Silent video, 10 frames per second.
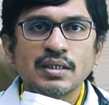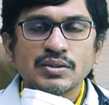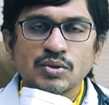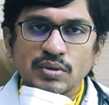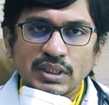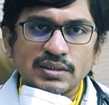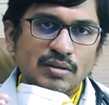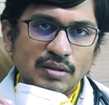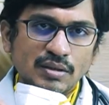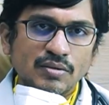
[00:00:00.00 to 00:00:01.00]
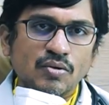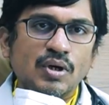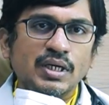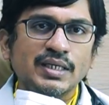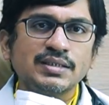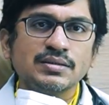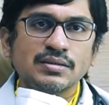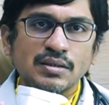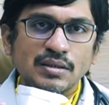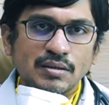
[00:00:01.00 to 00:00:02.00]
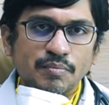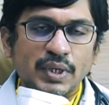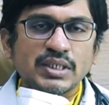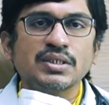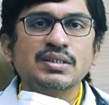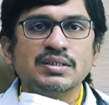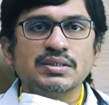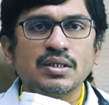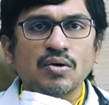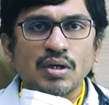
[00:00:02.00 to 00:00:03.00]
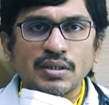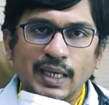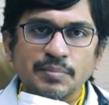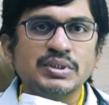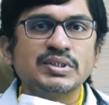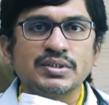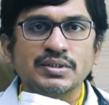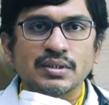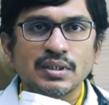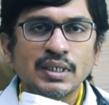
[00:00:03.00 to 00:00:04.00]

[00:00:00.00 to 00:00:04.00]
So this is called as partial seizure or absent seizure.